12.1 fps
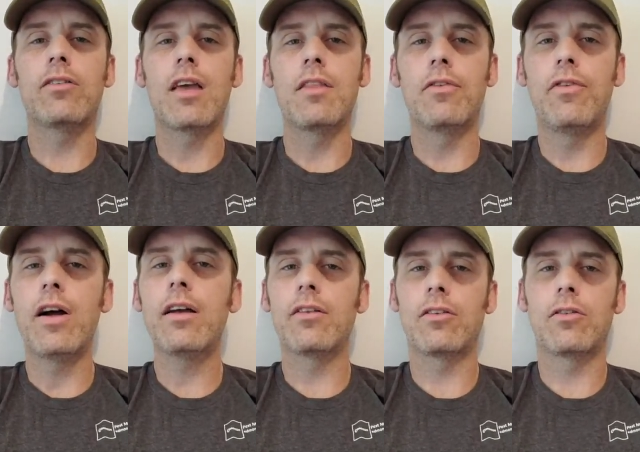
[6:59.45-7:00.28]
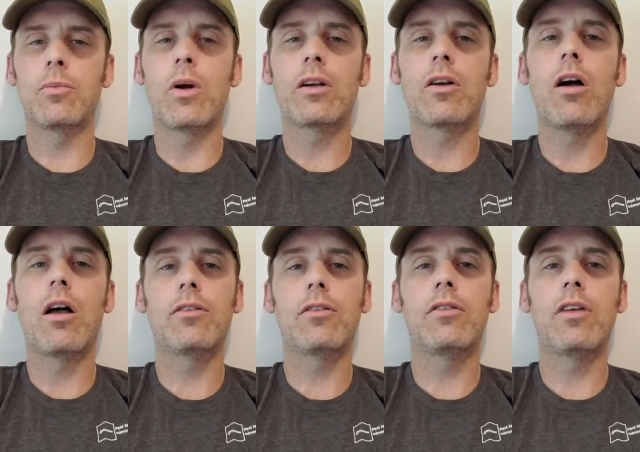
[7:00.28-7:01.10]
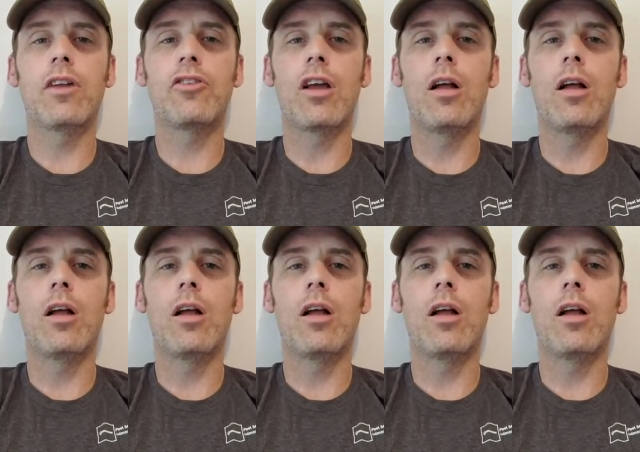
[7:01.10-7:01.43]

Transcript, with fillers: and the fungus is what causes Dutch elm